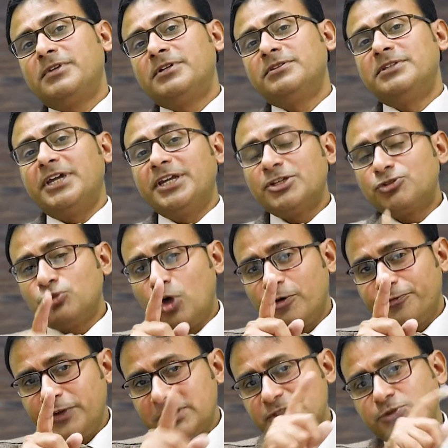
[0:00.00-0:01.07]
There is no
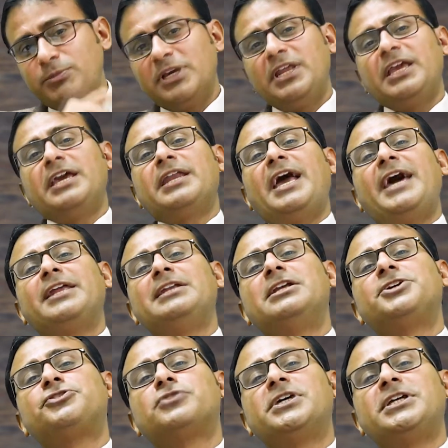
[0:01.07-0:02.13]
fixed meaning in any
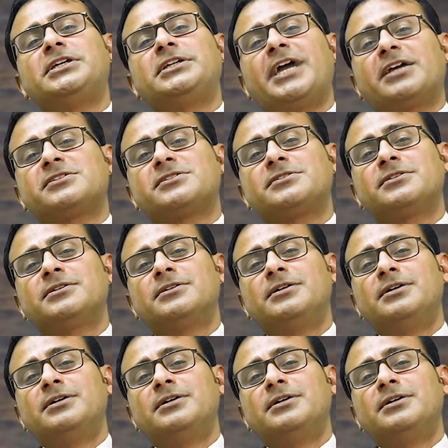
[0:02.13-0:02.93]
literary text.